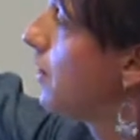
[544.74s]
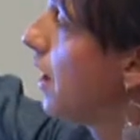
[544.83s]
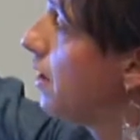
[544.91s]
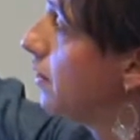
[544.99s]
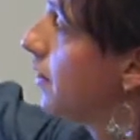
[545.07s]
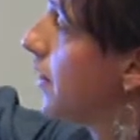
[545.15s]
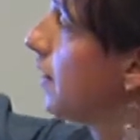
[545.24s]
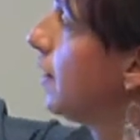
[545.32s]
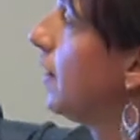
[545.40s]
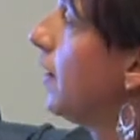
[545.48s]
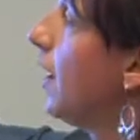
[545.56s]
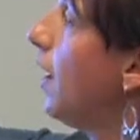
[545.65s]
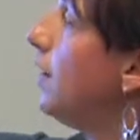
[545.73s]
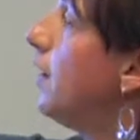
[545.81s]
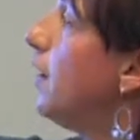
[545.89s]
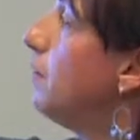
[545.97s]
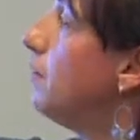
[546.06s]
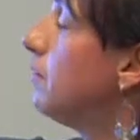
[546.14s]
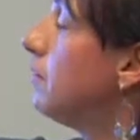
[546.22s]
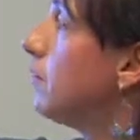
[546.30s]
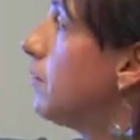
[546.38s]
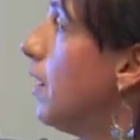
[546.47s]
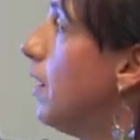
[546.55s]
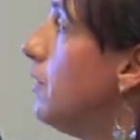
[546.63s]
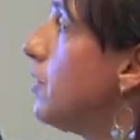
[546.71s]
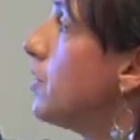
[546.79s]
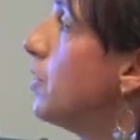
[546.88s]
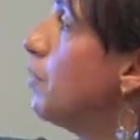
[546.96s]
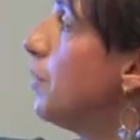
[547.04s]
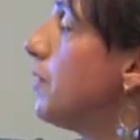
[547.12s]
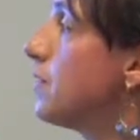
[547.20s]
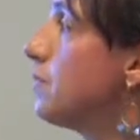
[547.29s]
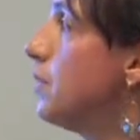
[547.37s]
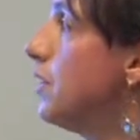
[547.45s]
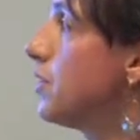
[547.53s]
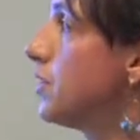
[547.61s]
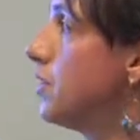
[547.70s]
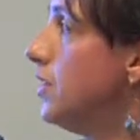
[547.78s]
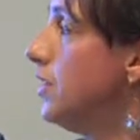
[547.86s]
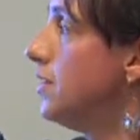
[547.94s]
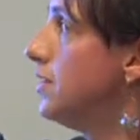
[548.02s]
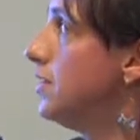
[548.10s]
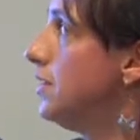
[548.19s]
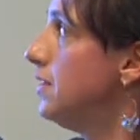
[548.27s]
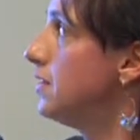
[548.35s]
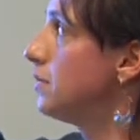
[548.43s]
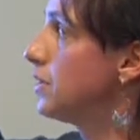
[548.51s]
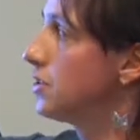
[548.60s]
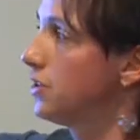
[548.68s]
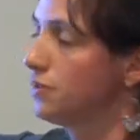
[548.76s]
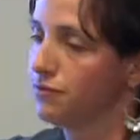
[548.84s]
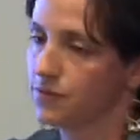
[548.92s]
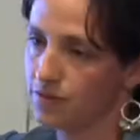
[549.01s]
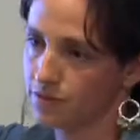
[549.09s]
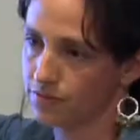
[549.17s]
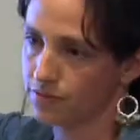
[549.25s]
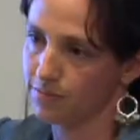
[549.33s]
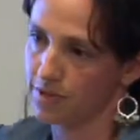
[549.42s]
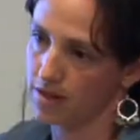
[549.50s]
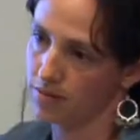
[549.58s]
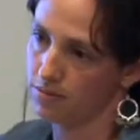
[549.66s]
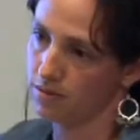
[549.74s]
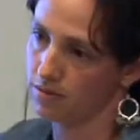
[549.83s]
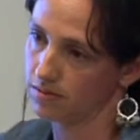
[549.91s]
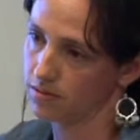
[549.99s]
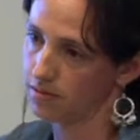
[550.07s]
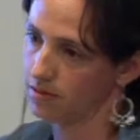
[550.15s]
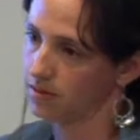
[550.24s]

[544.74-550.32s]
out and then kind of interprets what she sees, what she infers from that quote.